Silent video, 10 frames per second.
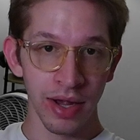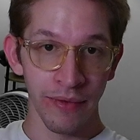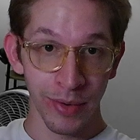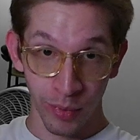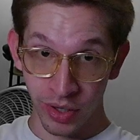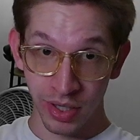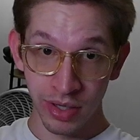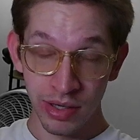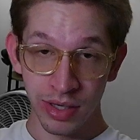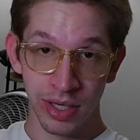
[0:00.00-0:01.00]

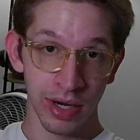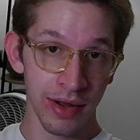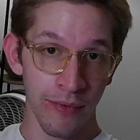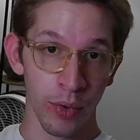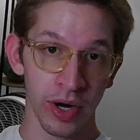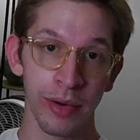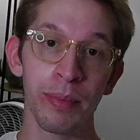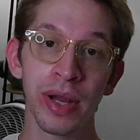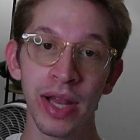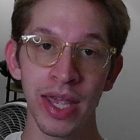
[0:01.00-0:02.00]
working, getting off work,
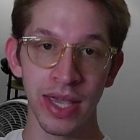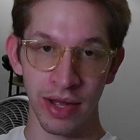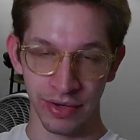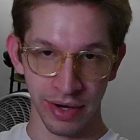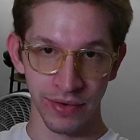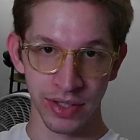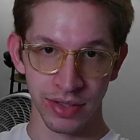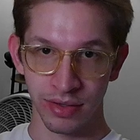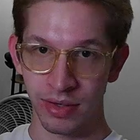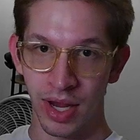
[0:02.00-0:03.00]
playing Helldivers,
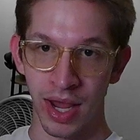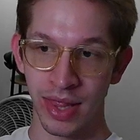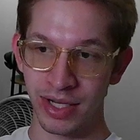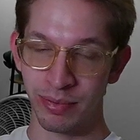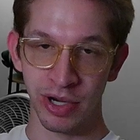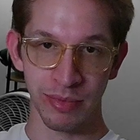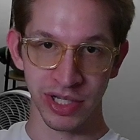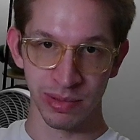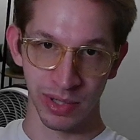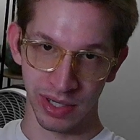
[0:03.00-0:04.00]
and that's pretty much
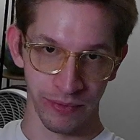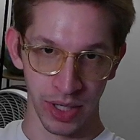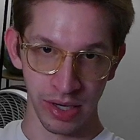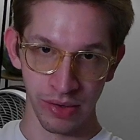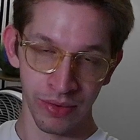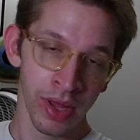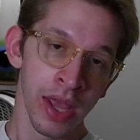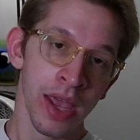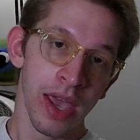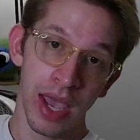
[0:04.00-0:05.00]
the brunt of what I do,
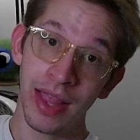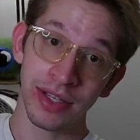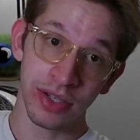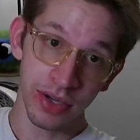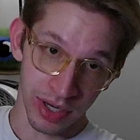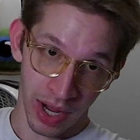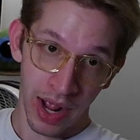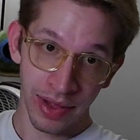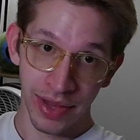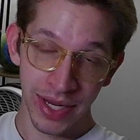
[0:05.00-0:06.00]
and that's good. I
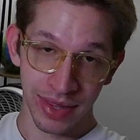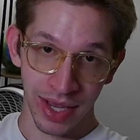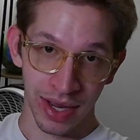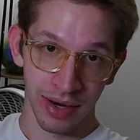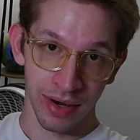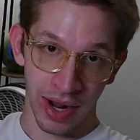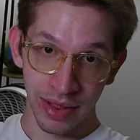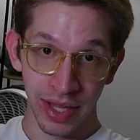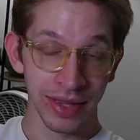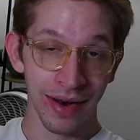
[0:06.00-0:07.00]
like that. I
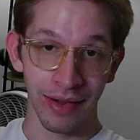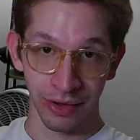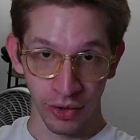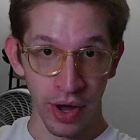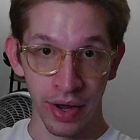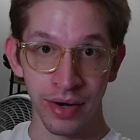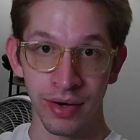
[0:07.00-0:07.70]
like that a lot.